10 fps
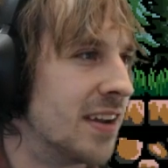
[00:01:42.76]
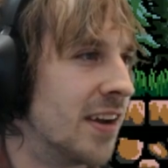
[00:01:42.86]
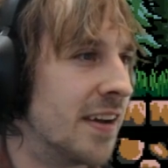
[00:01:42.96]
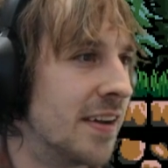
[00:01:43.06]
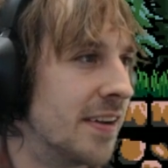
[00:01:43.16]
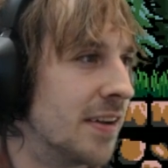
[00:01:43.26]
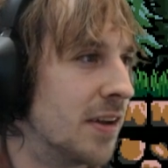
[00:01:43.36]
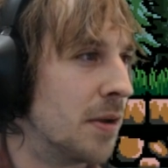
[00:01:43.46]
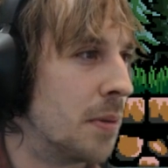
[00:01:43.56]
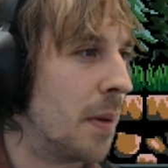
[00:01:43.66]

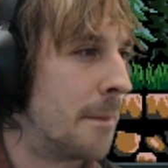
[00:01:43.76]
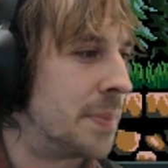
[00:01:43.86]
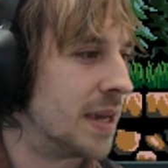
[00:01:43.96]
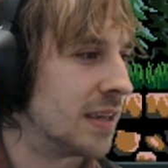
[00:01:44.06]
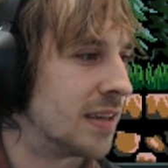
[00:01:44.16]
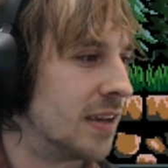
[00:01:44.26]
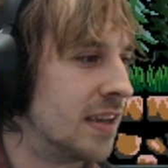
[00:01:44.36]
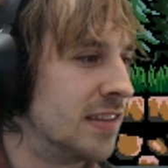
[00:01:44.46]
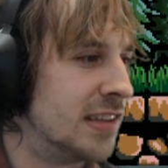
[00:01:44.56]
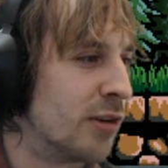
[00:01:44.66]
uh, a big
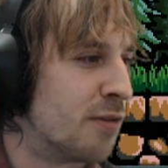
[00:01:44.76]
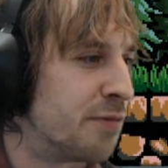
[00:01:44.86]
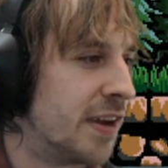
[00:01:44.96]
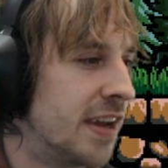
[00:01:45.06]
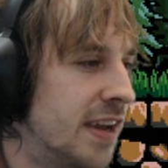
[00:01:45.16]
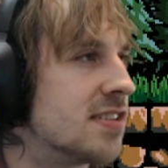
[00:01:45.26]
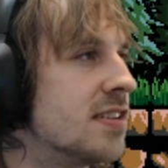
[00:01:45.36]
Indie Your Face